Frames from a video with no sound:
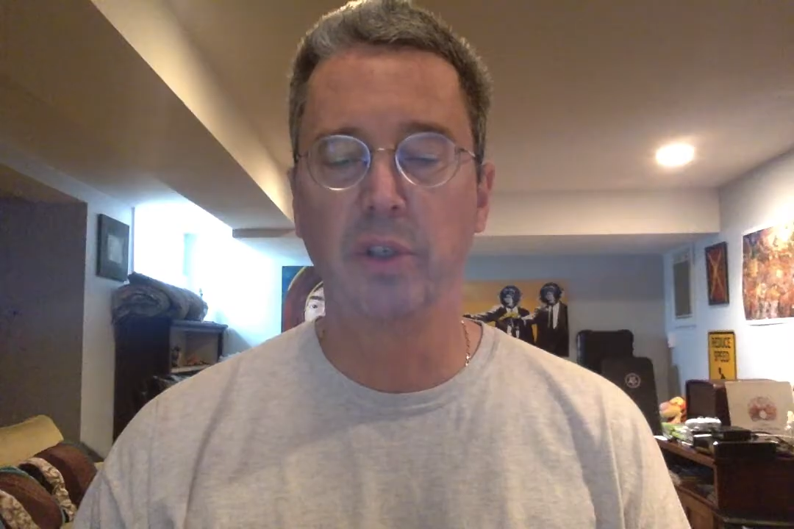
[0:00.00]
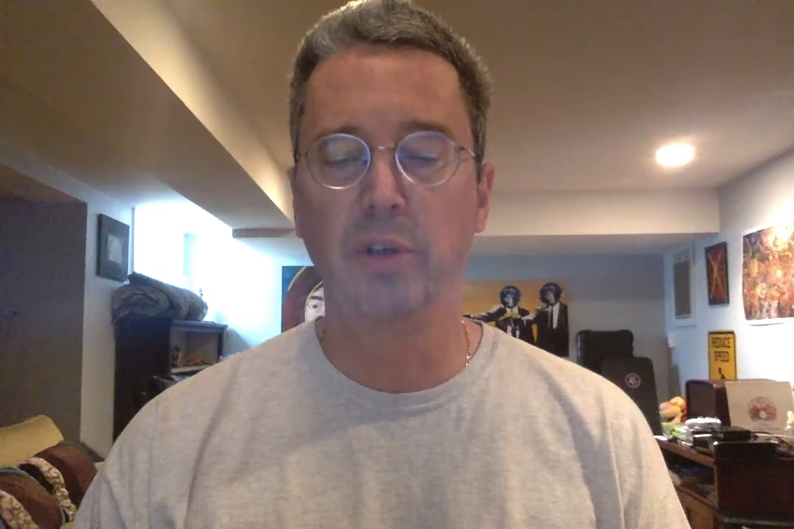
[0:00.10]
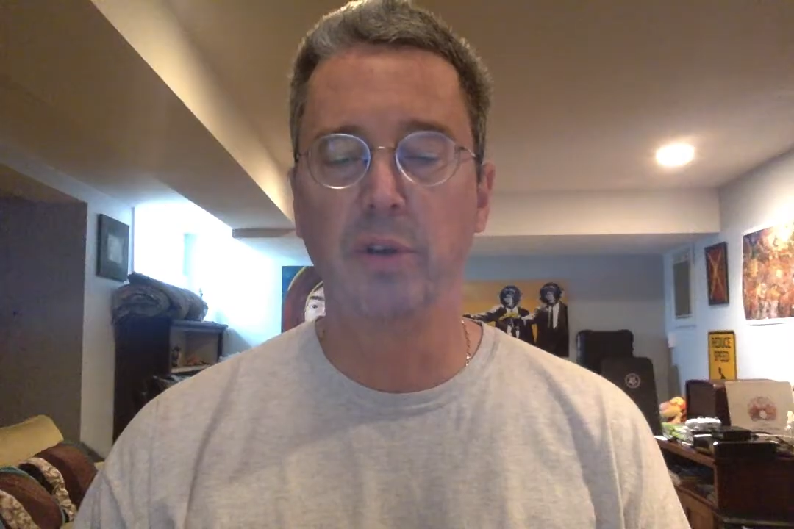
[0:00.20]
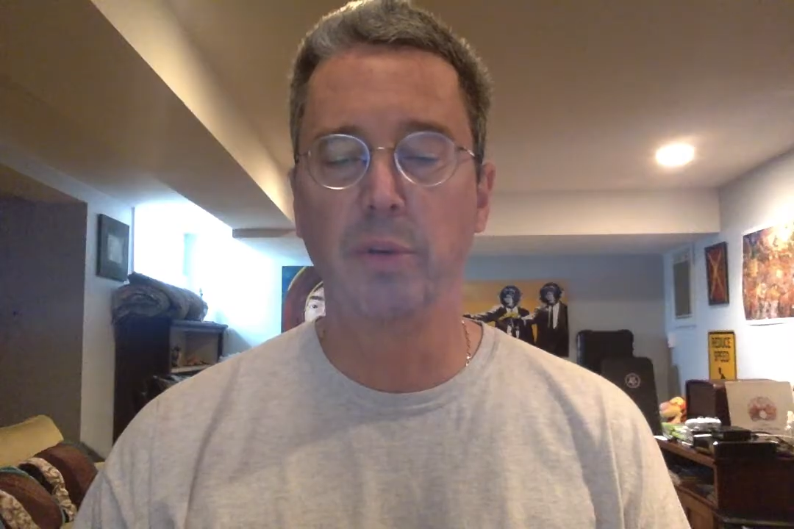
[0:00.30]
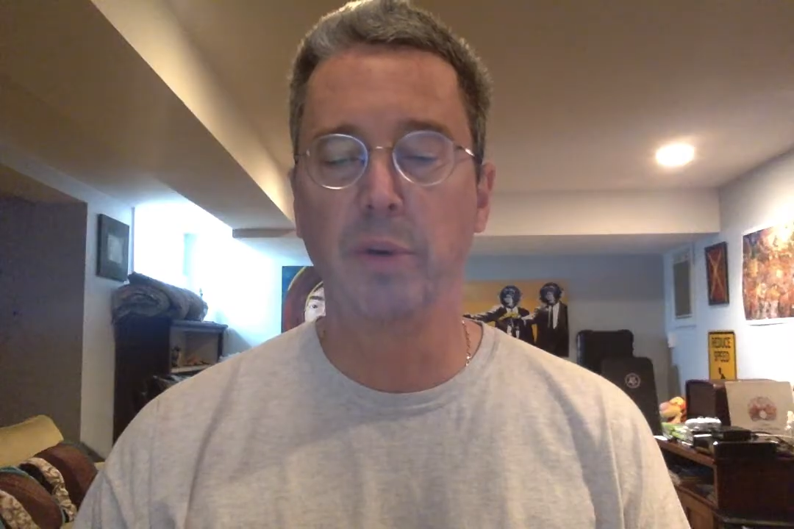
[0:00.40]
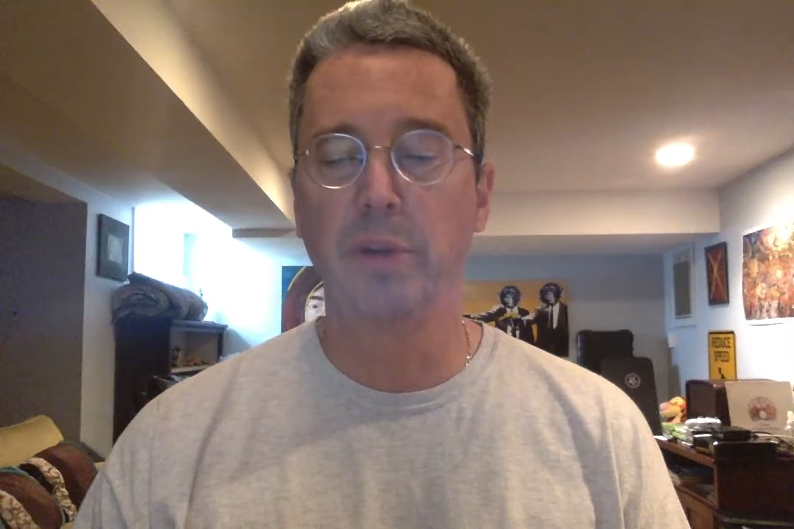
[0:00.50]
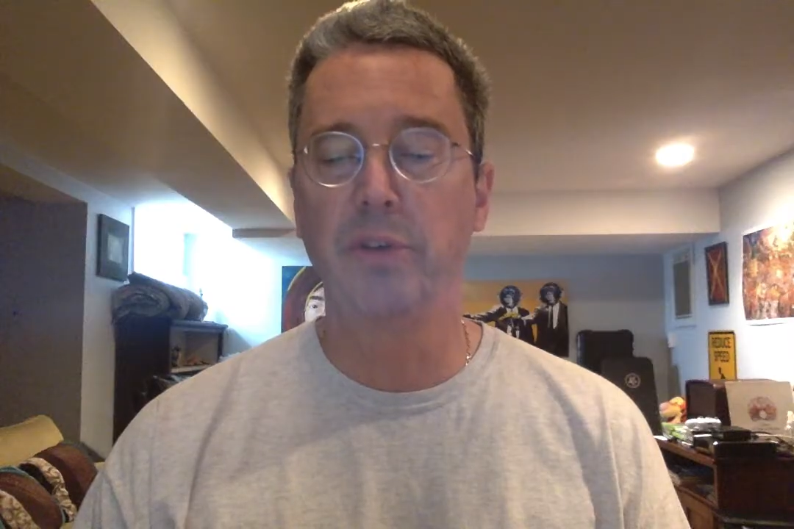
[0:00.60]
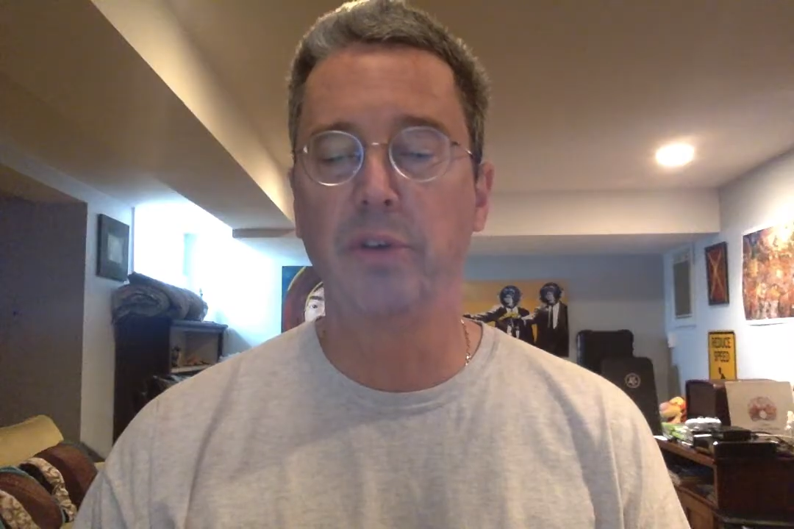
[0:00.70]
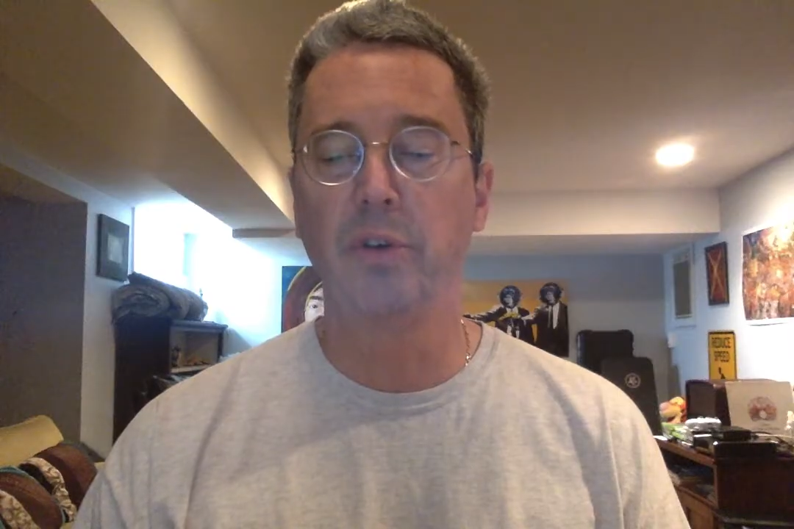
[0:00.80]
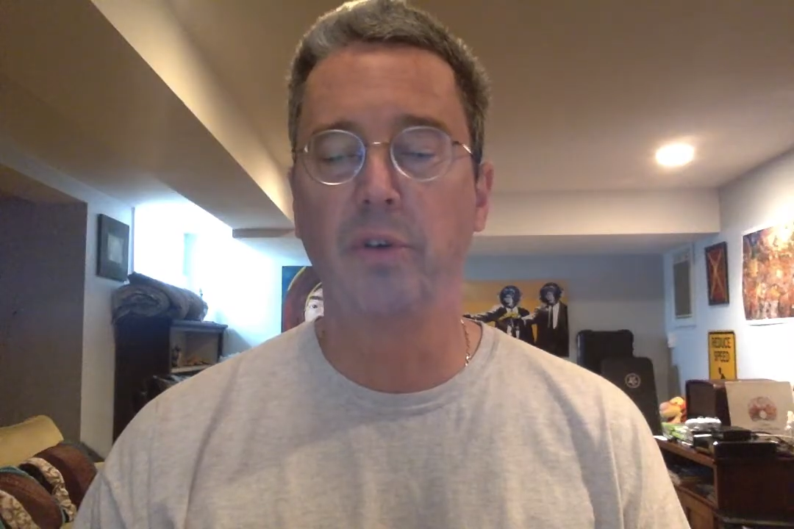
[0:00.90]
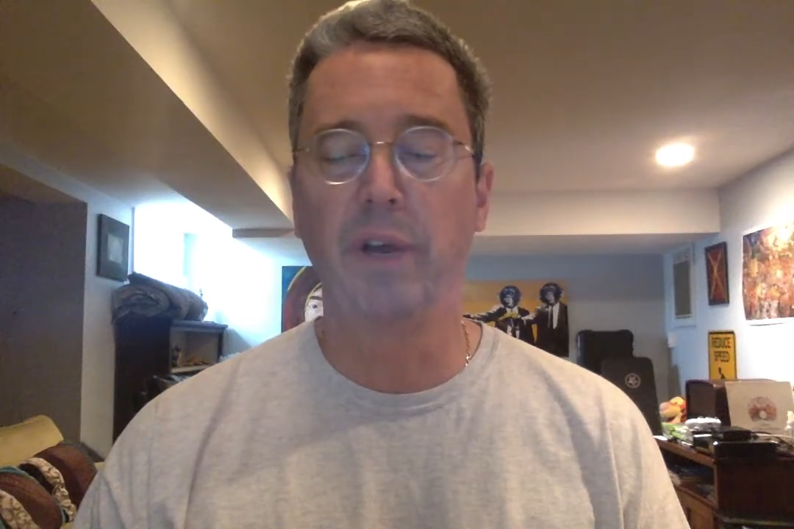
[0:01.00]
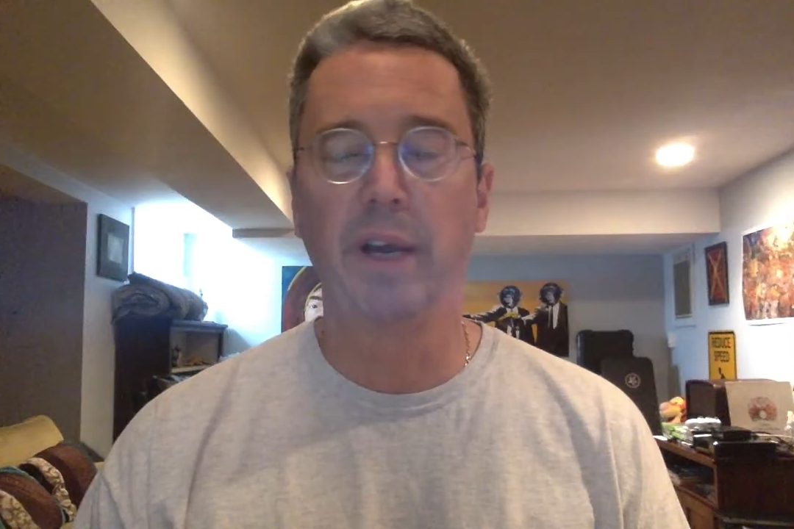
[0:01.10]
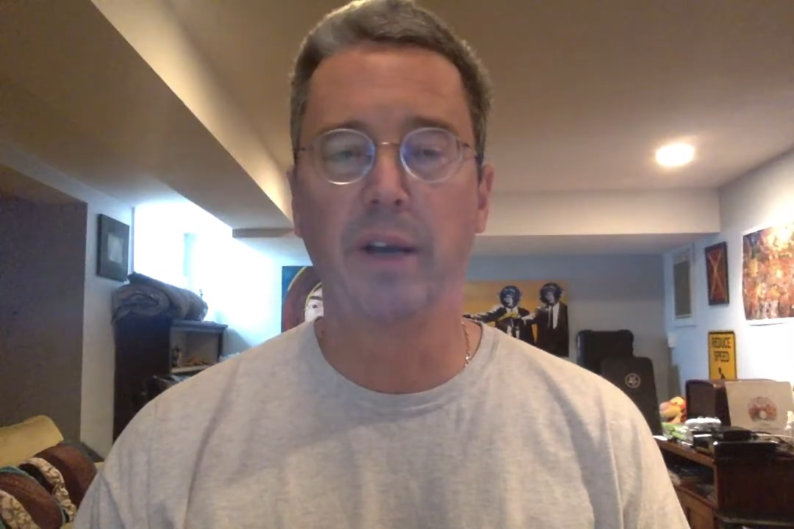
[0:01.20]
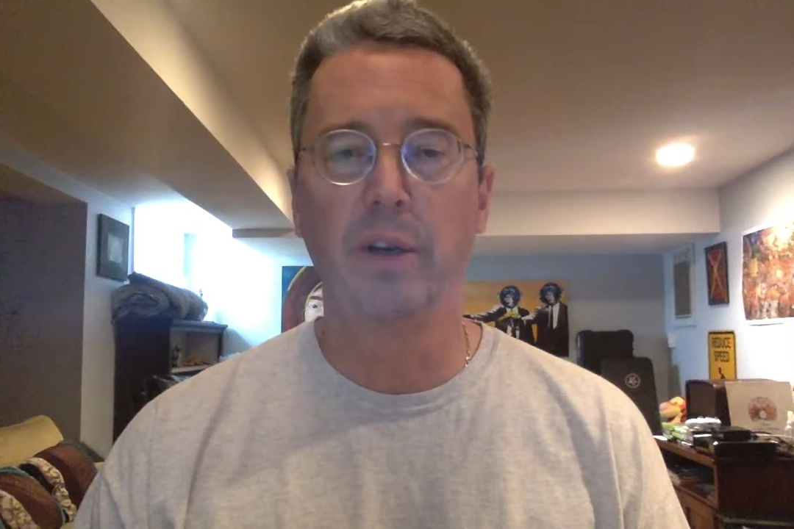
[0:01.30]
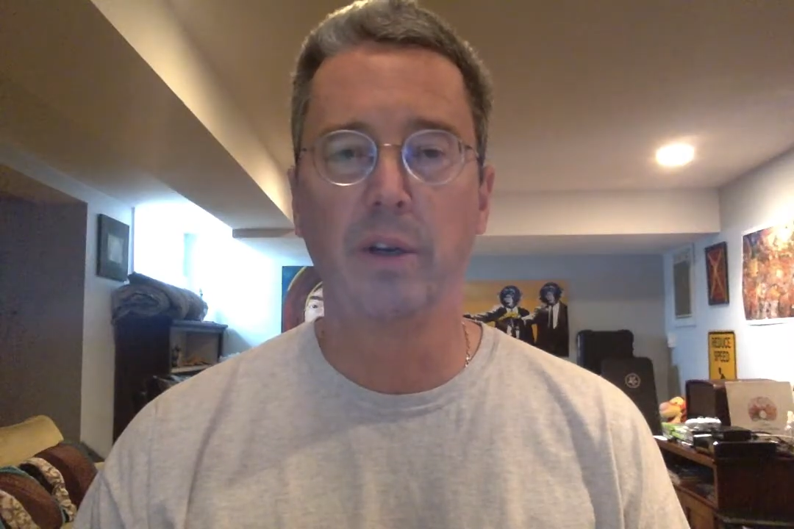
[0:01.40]
the ones
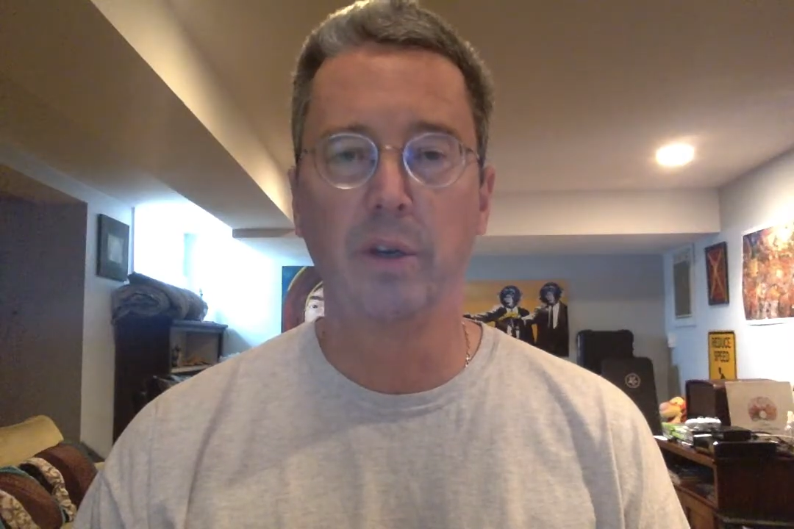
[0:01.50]
underground.